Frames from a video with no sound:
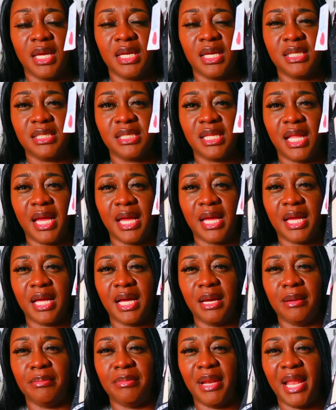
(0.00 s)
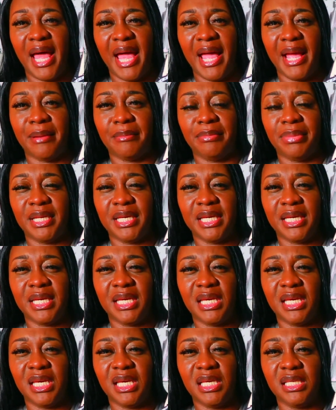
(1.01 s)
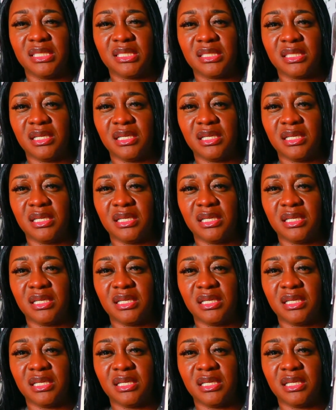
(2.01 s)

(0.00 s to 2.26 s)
it's like a black blingy